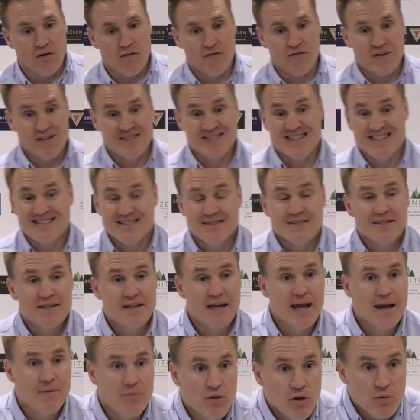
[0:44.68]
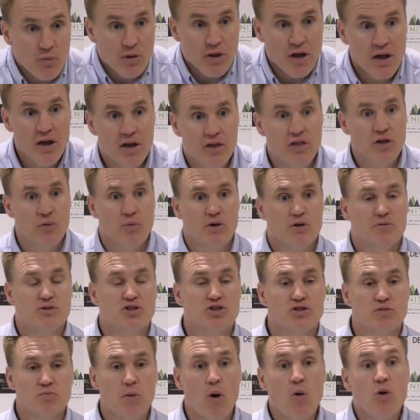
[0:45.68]
facets to the game that we
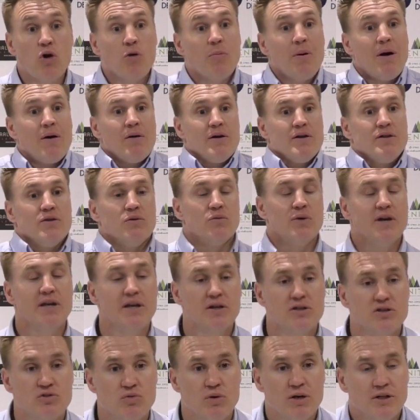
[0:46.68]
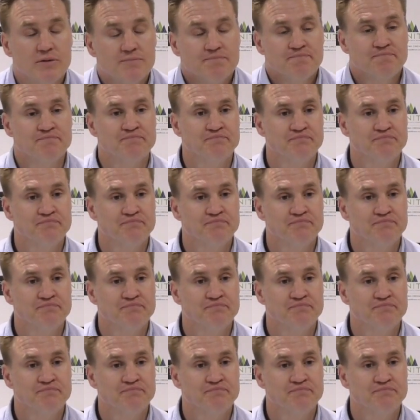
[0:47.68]
spoke about in the week as well.